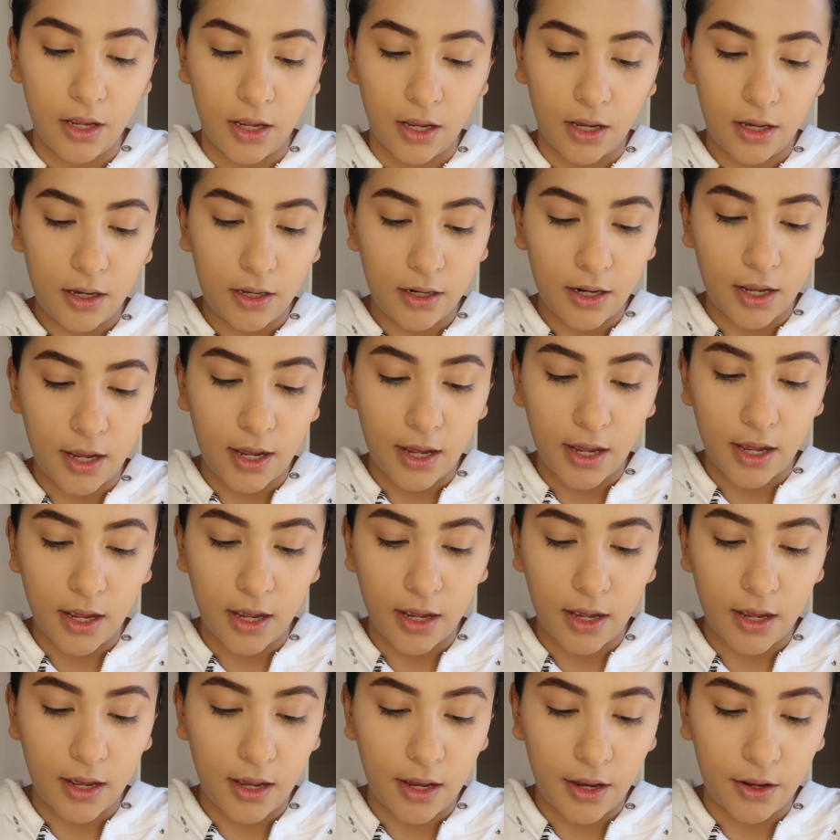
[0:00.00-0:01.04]
and
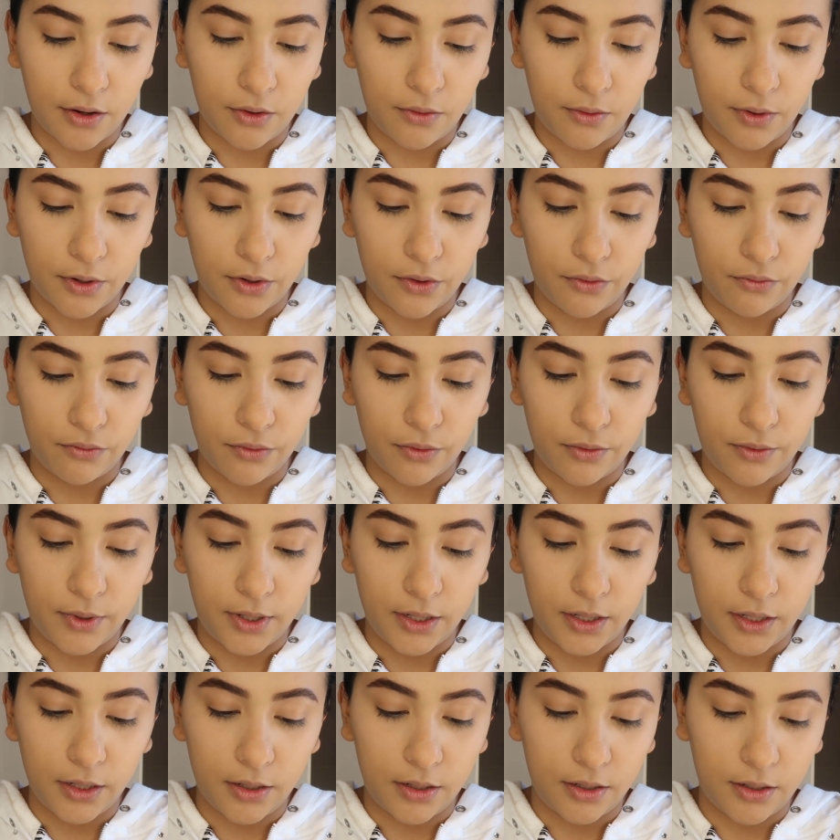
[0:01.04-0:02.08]
I don't want to
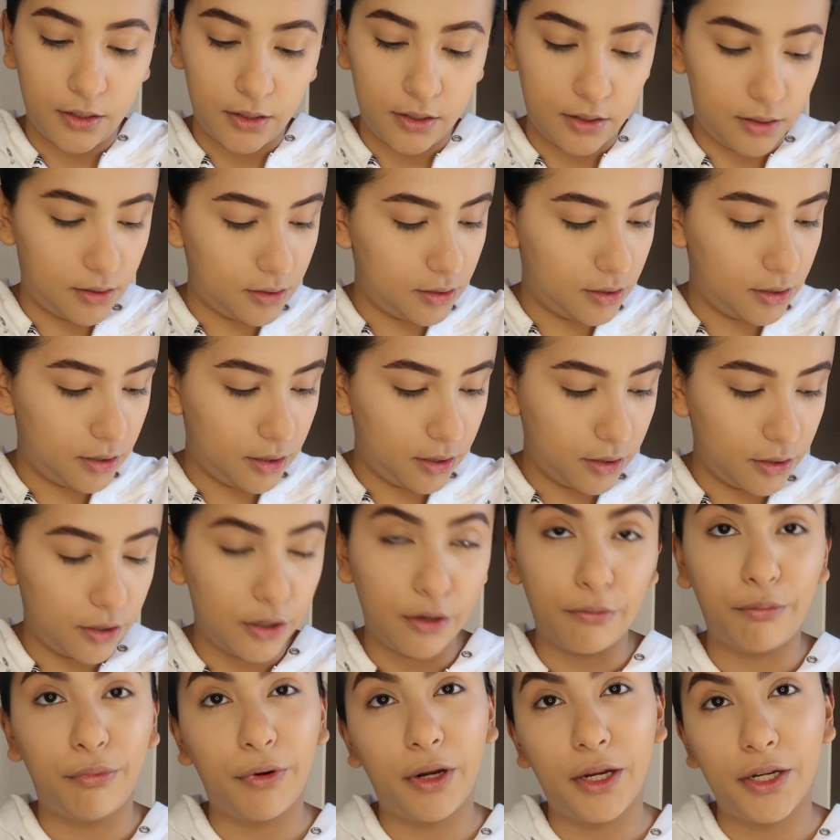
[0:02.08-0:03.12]
ruin a
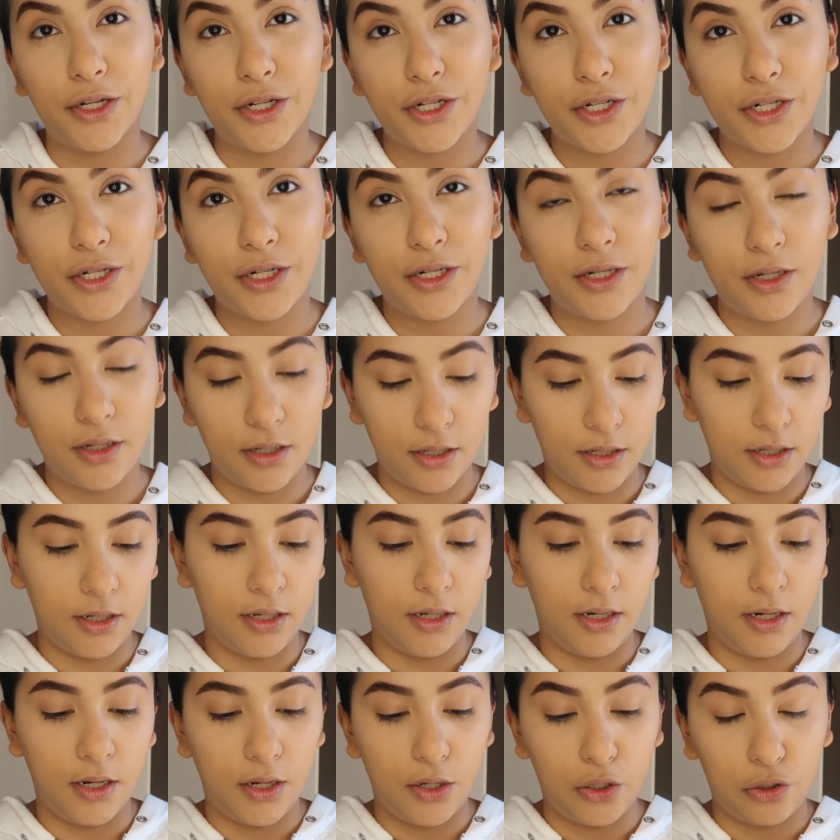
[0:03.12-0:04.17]
good brush
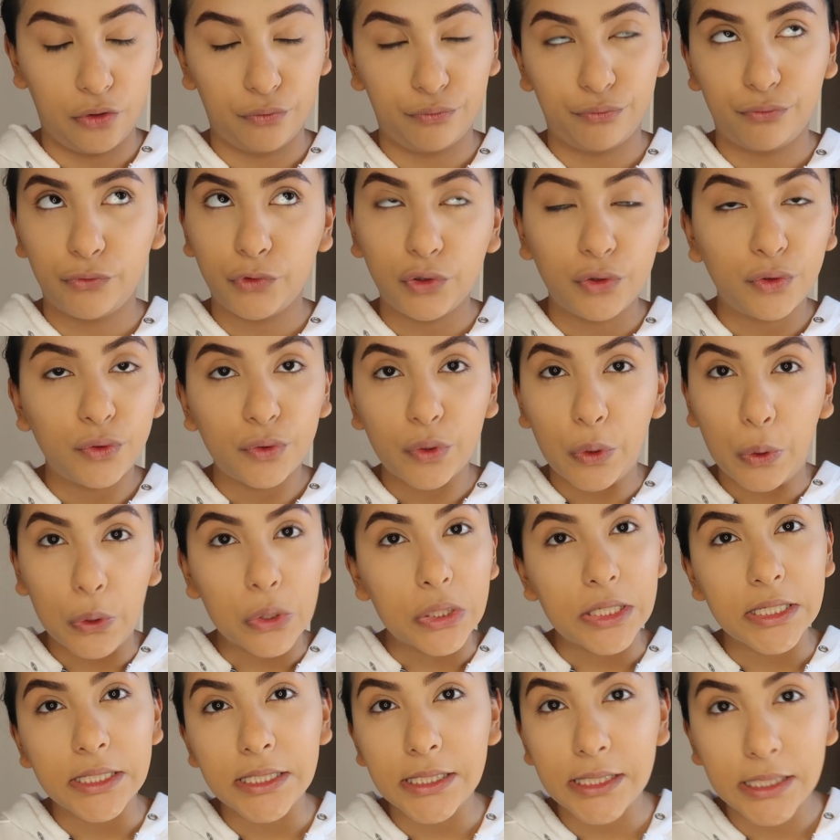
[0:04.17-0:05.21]
on
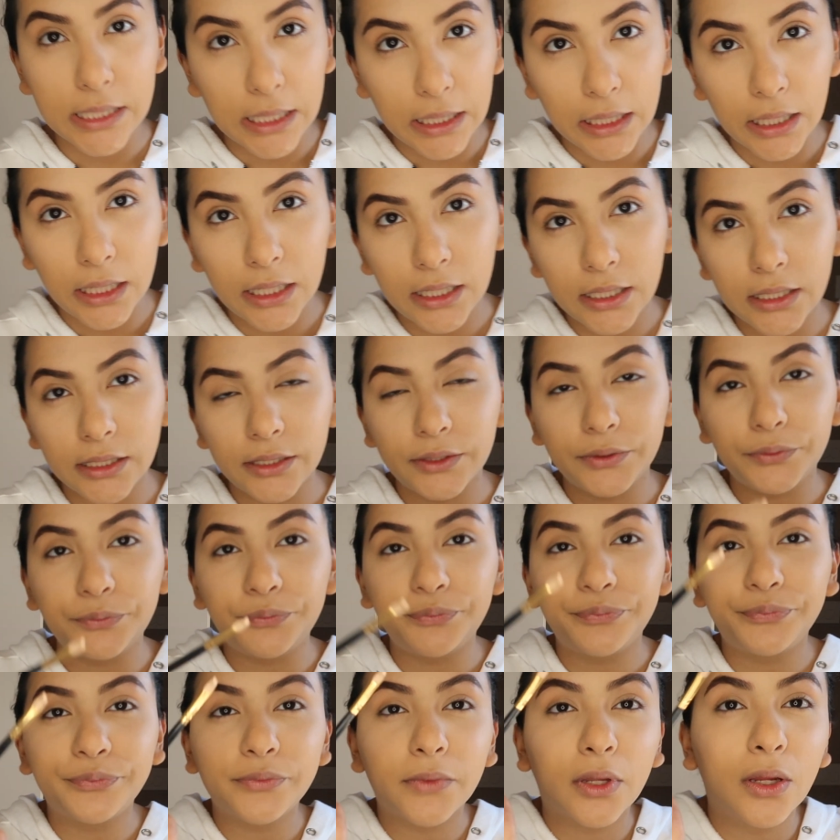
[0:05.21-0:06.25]
concealer.
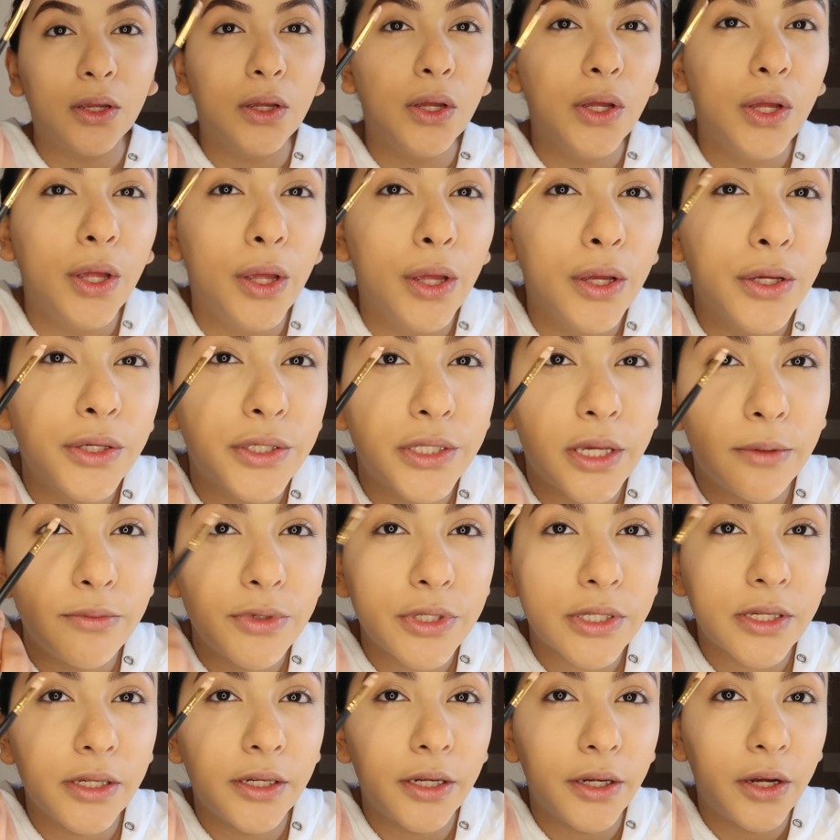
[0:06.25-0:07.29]
So I'm
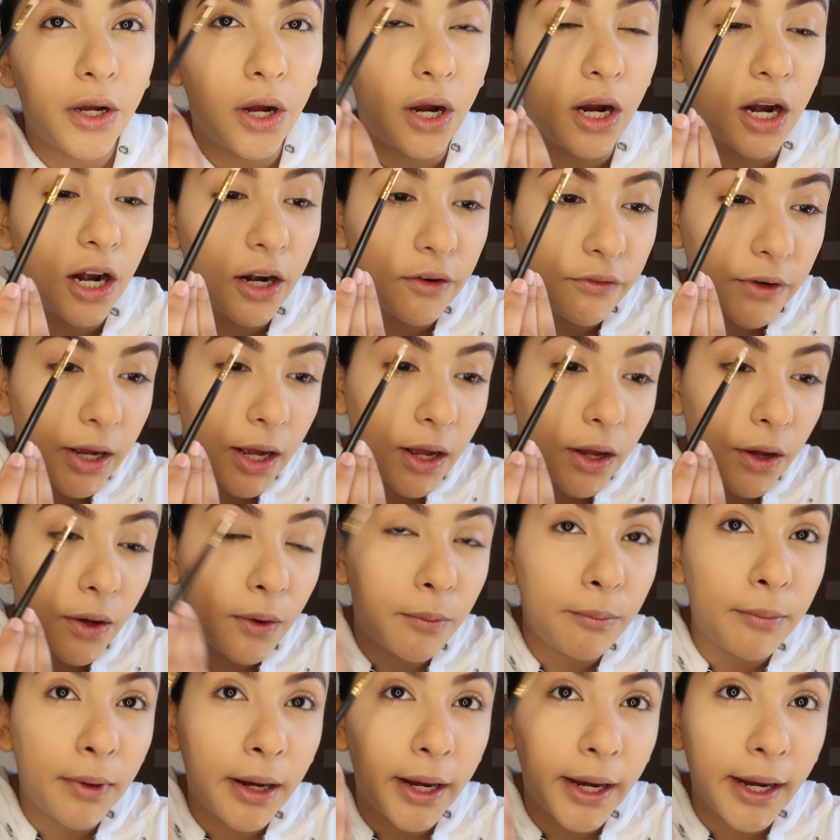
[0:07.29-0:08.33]
just gonna carve
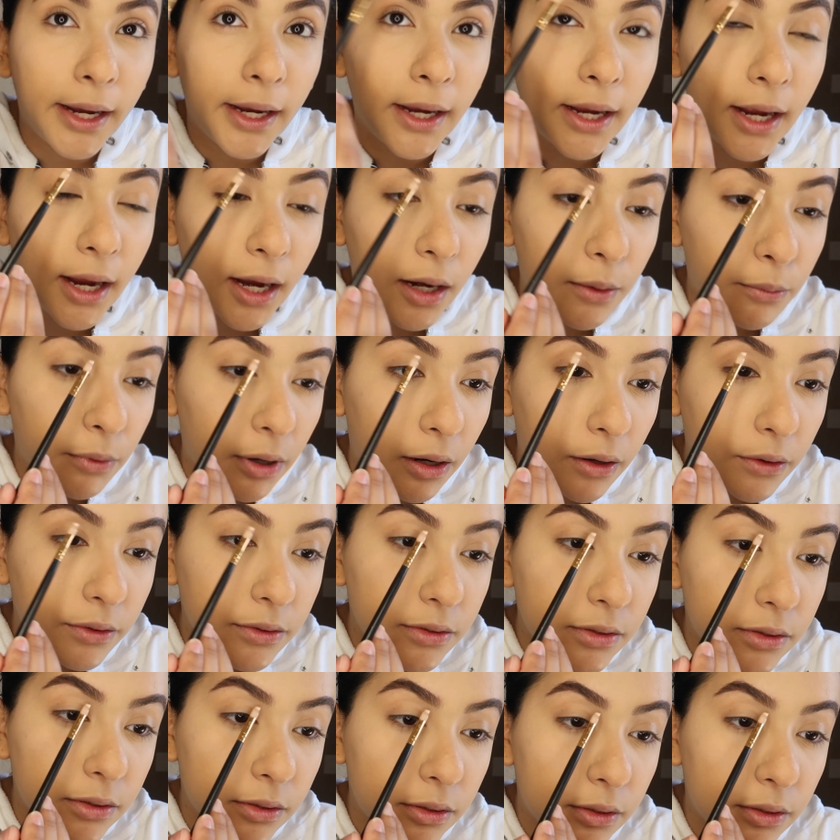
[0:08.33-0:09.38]
out my eyebrows.